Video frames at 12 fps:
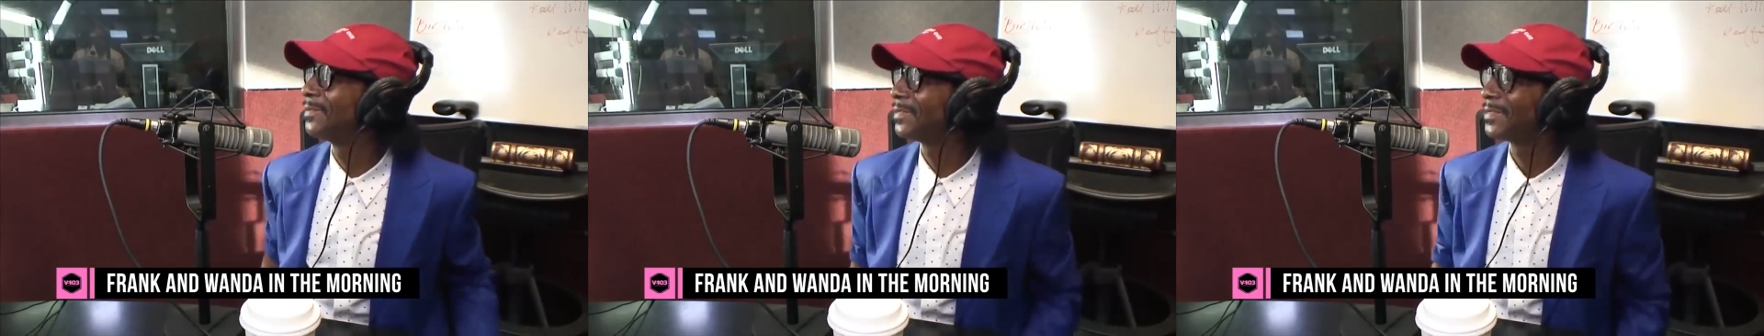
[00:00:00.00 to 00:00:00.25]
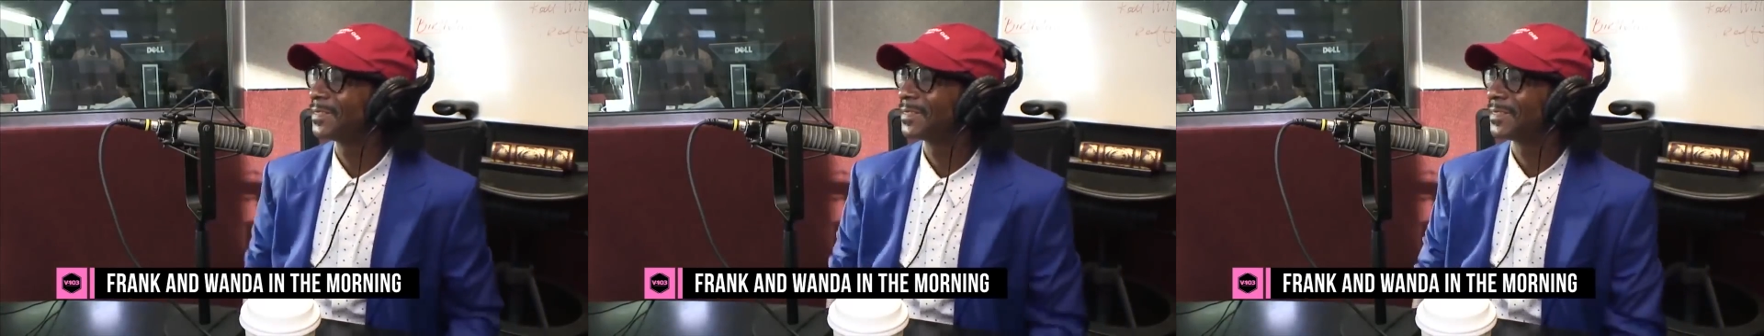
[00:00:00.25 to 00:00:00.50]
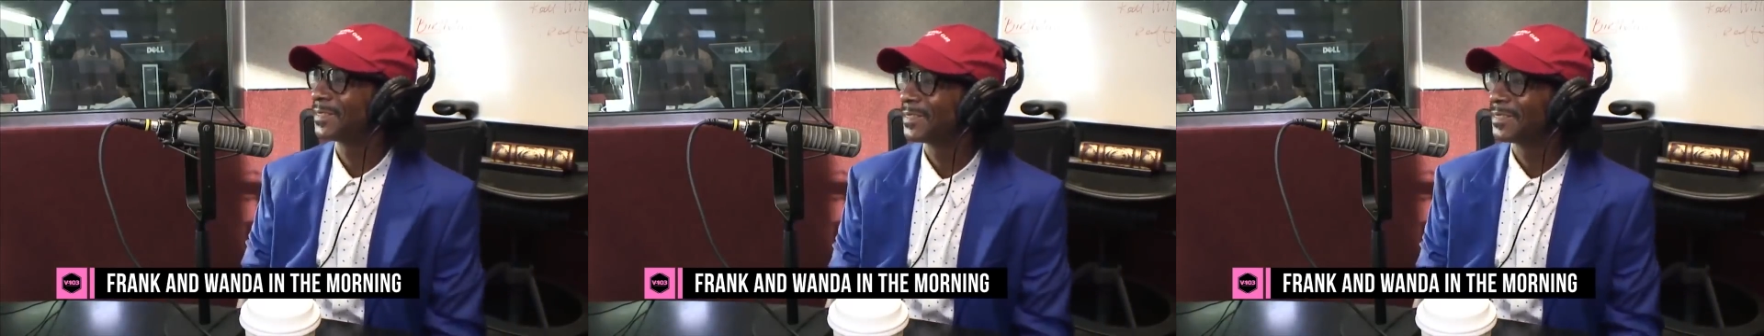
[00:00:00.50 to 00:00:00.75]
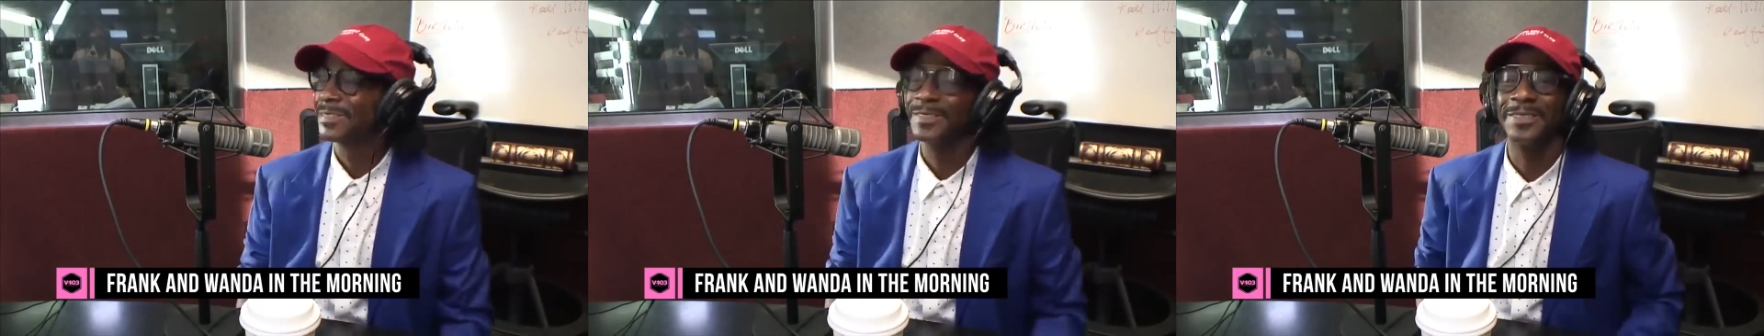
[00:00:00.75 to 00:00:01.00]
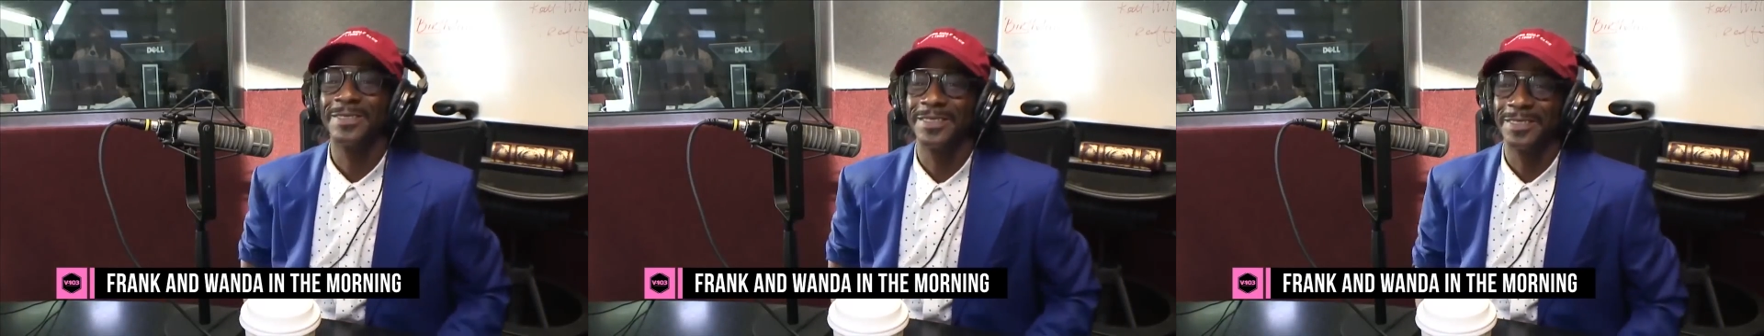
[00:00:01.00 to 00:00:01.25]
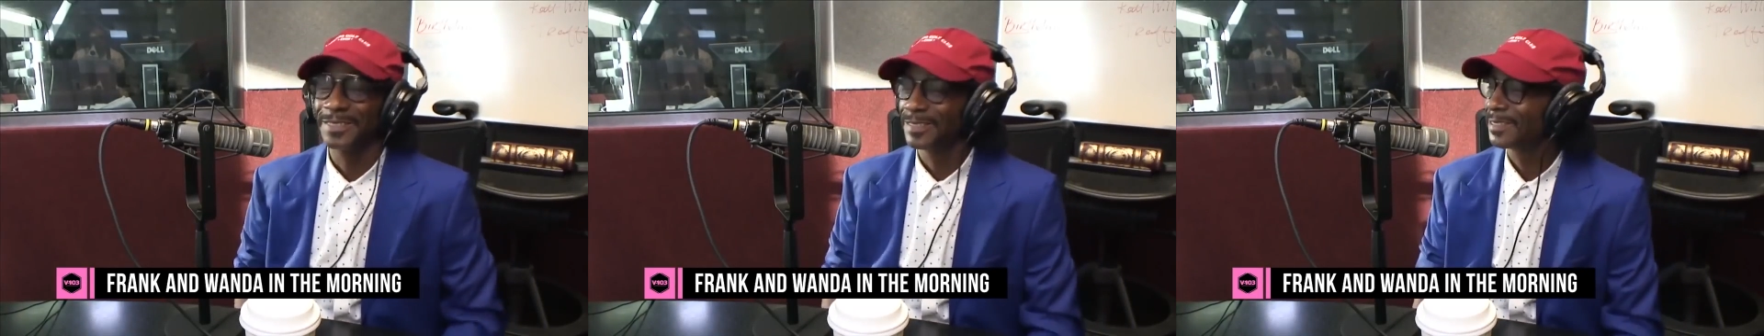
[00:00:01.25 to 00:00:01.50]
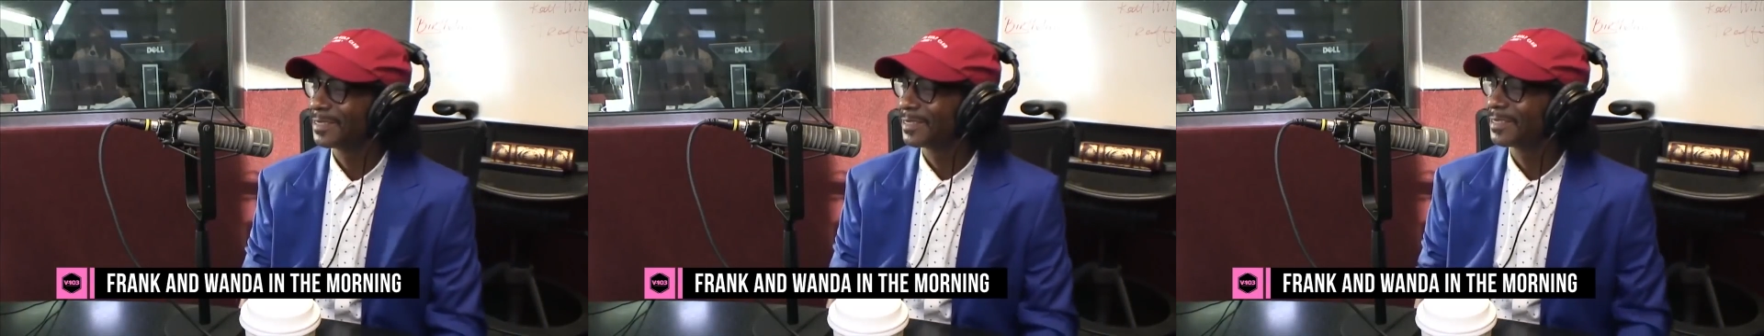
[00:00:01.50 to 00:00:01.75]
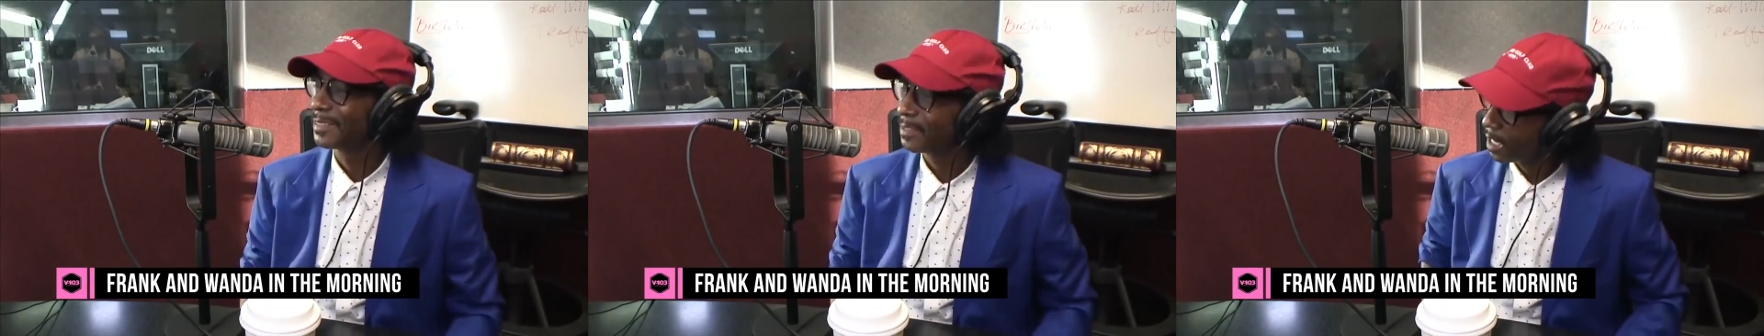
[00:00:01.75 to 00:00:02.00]
funding and stuff like that. But,
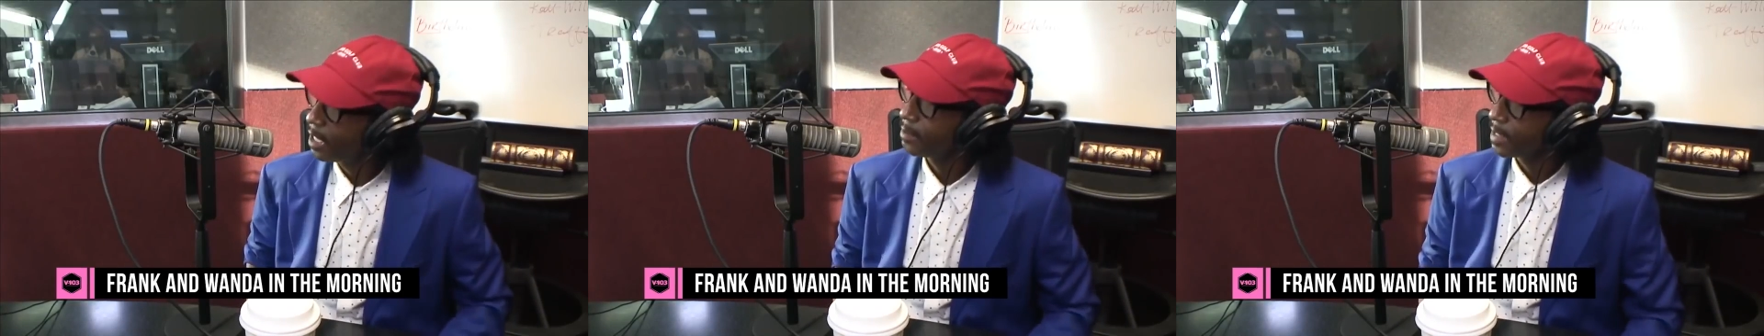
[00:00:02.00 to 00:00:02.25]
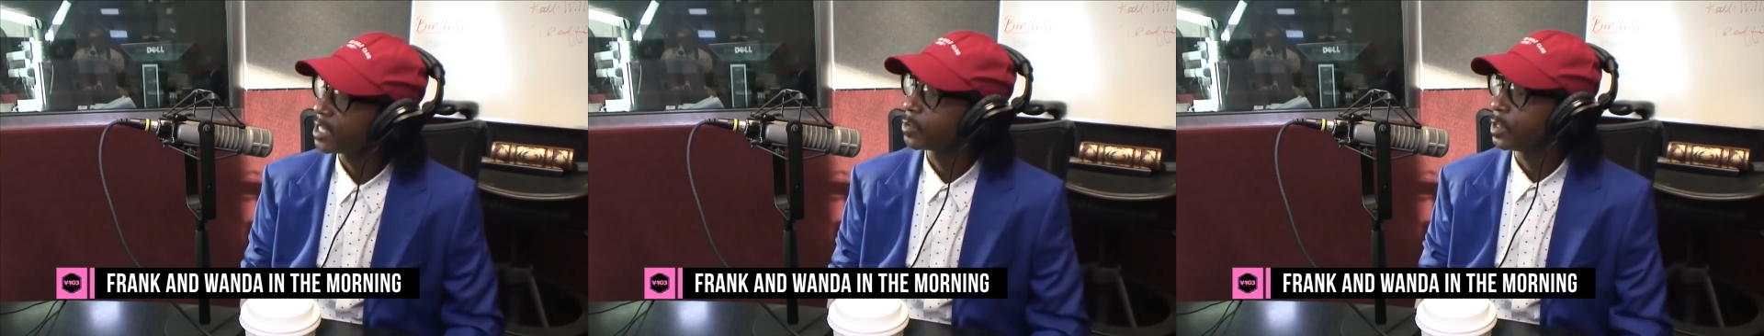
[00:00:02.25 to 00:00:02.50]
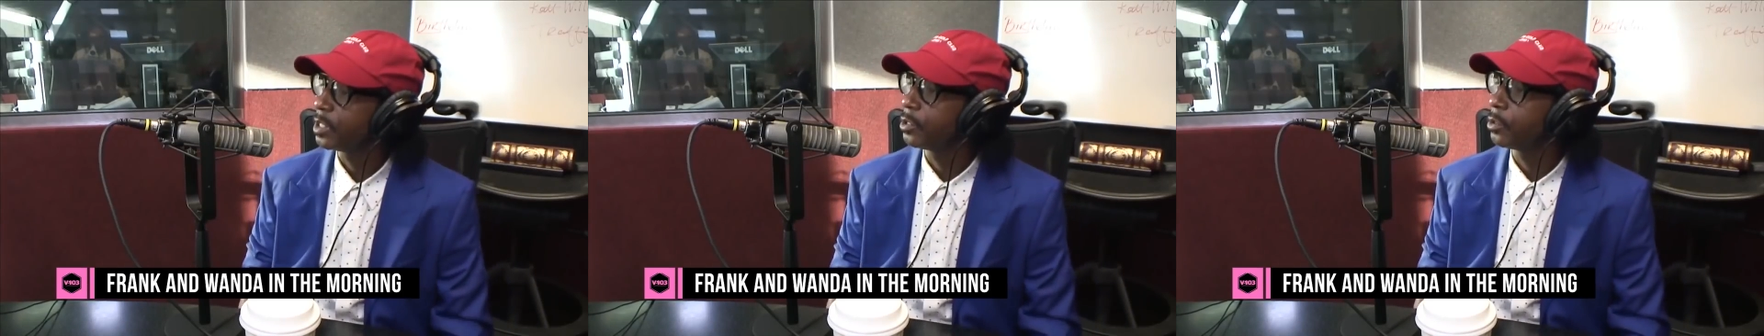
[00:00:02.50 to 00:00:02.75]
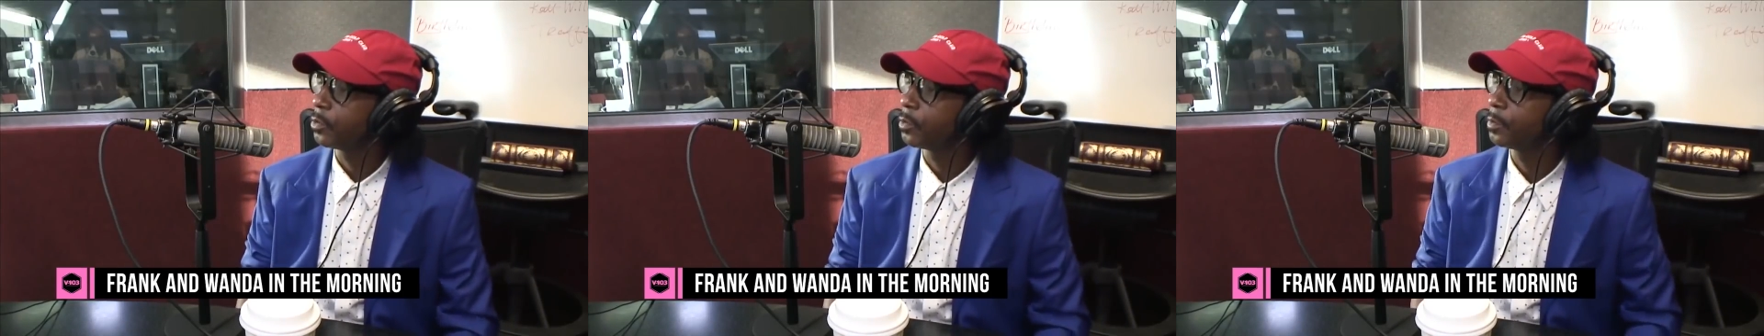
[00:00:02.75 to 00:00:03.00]
you know, that's